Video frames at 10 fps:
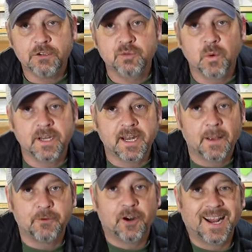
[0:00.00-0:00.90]
used one
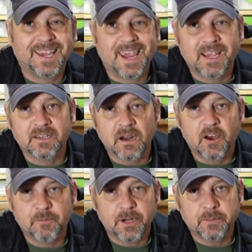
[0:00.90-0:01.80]
adapter and I can't get it
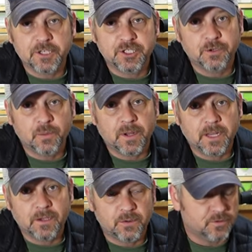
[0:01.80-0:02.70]
off, but I'm going to show you what I
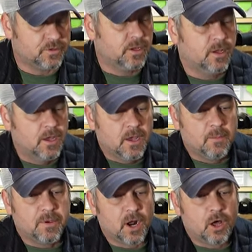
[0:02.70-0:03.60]
used.
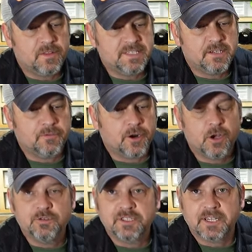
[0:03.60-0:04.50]
But all these different
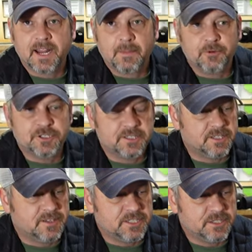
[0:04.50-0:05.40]
hose adapters
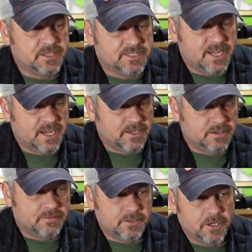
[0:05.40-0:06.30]
that, that, that take,
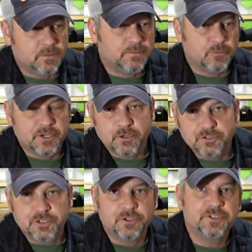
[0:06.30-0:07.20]
you know,
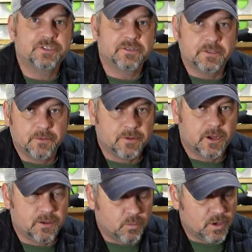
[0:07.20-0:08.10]
reducers,
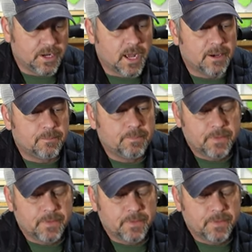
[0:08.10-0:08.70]
whatnot.